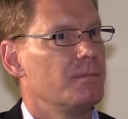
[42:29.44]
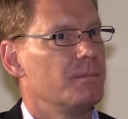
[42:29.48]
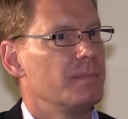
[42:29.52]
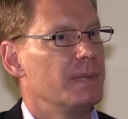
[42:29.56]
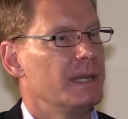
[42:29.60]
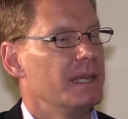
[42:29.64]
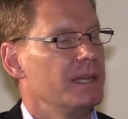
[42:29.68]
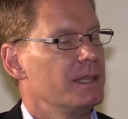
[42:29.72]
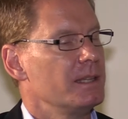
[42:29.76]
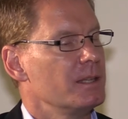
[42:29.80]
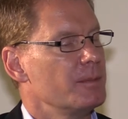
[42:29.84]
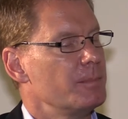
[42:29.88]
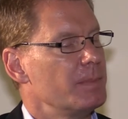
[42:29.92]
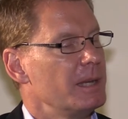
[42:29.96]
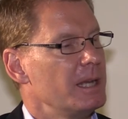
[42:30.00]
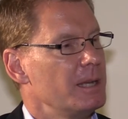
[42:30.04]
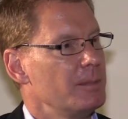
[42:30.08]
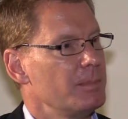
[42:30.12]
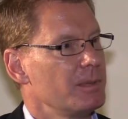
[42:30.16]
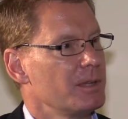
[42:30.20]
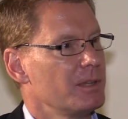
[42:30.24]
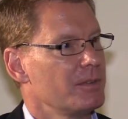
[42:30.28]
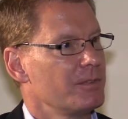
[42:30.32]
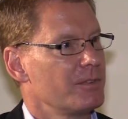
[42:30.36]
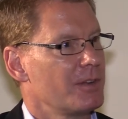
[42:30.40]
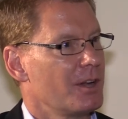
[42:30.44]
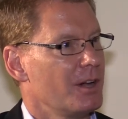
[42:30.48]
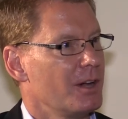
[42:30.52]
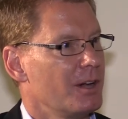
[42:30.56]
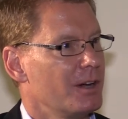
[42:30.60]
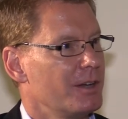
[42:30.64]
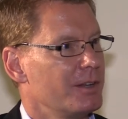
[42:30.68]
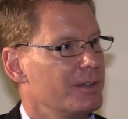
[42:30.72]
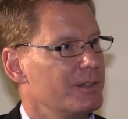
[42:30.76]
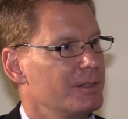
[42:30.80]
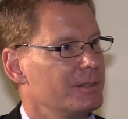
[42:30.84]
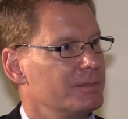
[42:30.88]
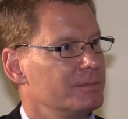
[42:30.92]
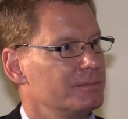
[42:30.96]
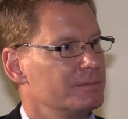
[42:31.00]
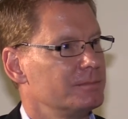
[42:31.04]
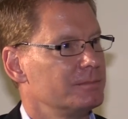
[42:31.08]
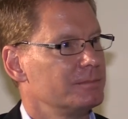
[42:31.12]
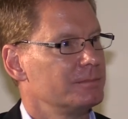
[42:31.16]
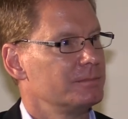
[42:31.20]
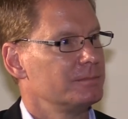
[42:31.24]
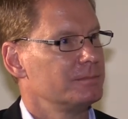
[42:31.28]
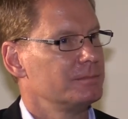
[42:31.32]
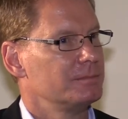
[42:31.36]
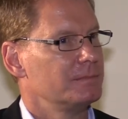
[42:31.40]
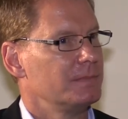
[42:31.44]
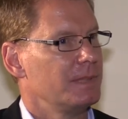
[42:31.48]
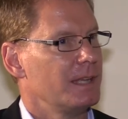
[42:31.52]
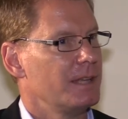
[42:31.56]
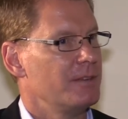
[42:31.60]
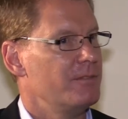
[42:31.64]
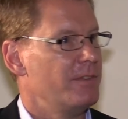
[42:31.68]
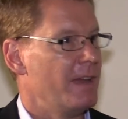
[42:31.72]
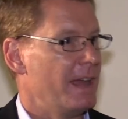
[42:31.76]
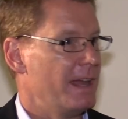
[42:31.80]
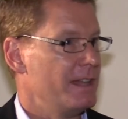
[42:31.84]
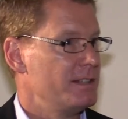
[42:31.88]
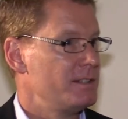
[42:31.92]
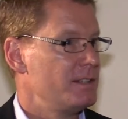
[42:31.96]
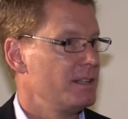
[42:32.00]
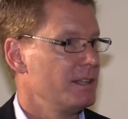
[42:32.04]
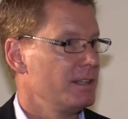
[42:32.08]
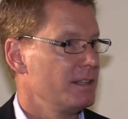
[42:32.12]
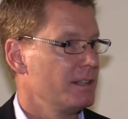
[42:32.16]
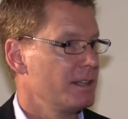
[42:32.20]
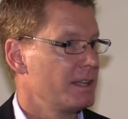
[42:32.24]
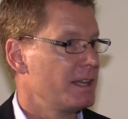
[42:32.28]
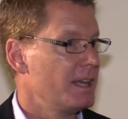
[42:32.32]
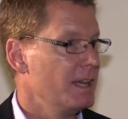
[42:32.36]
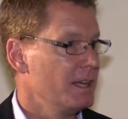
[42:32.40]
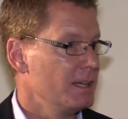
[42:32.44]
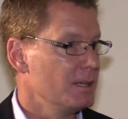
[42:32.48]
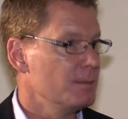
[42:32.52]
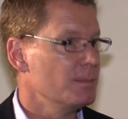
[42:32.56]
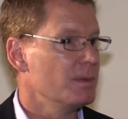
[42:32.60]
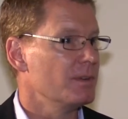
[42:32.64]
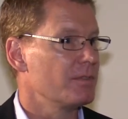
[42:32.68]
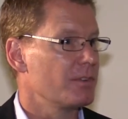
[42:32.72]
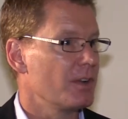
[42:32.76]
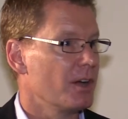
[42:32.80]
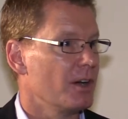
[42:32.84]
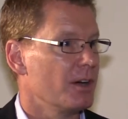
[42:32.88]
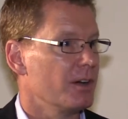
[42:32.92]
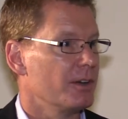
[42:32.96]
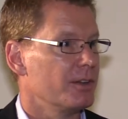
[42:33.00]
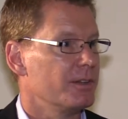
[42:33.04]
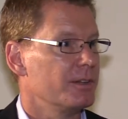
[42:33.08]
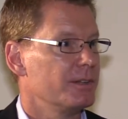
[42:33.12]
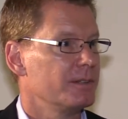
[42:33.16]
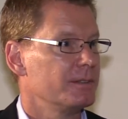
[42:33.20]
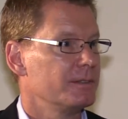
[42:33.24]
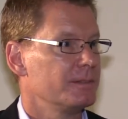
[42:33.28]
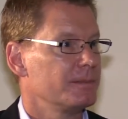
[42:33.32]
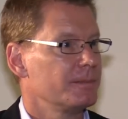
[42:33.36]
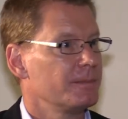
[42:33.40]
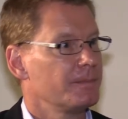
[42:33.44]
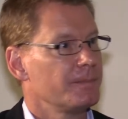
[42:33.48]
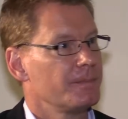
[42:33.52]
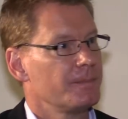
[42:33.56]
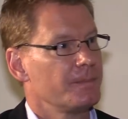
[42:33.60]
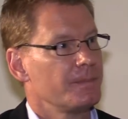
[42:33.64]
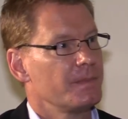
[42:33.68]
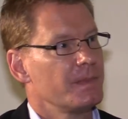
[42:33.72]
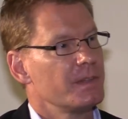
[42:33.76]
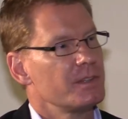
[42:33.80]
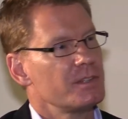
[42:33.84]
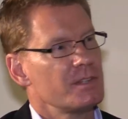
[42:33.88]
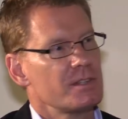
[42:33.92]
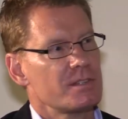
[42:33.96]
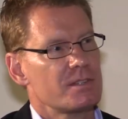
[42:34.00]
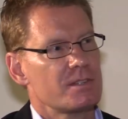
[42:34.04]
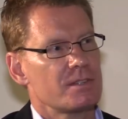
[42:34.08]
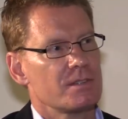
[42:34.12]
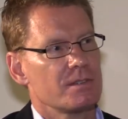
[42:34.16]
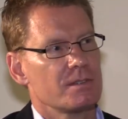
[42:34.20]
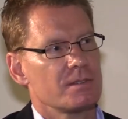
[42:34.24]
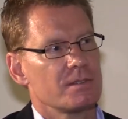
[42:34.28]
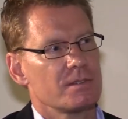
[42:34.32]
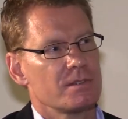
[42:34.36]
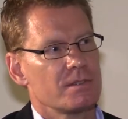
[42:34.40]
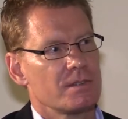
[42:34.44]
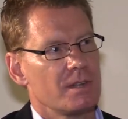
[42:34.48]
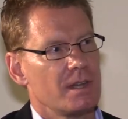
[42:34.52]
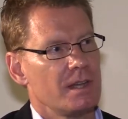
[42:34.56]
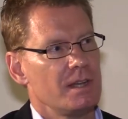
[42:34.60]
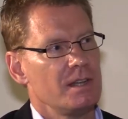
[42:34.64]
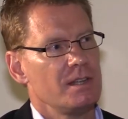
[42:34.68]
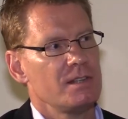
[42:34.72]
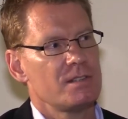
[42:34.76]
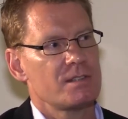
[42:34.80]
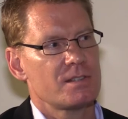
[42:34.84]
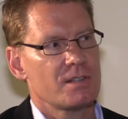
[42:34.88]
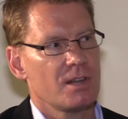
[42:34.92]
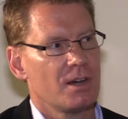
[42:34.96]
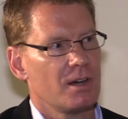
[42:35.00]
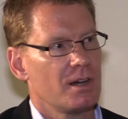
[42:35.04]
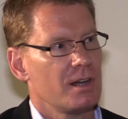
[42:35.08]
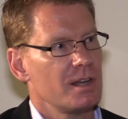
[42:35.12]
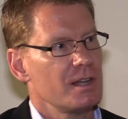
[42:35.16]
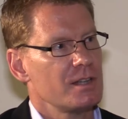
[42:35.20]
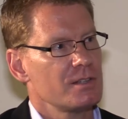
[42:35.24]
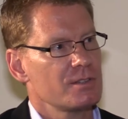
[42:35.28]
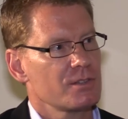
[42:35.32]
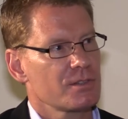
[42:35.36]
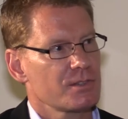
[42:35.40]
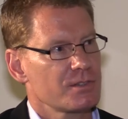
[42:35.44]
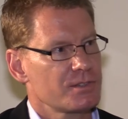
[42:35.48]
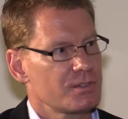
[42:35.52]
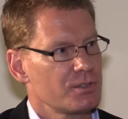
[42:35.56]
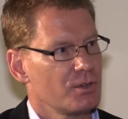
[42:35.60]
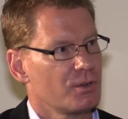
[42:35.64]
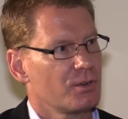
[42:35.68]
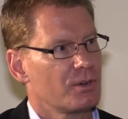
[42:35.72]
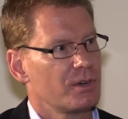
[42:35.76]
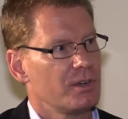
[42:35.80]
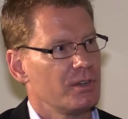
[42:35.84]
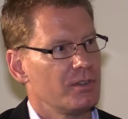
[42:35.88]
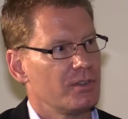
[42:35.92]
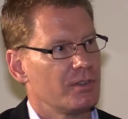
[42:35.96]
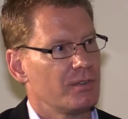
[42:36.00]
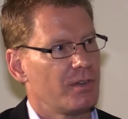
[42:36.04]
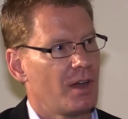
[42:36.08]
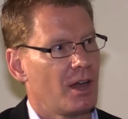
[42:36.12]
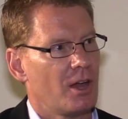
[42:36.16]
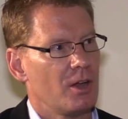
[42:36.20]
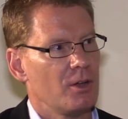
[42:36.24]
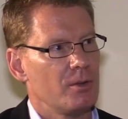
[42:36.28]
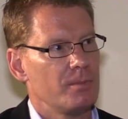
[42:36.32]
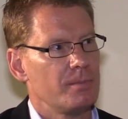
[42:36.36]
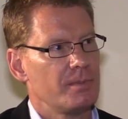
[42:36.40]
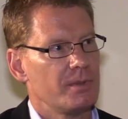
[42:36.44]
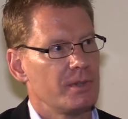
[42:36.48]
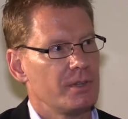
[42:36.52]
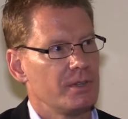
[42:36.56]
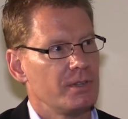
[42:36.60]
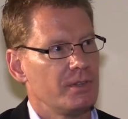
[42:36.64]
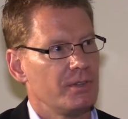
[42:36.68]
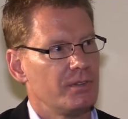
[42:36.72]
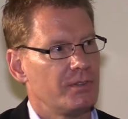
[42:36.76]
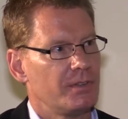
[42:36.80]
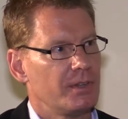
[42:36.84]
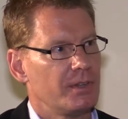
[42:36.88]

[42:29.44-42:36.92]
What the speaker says: being the people of God, advancing the kingdom of God? Just any signs or stories of hope that you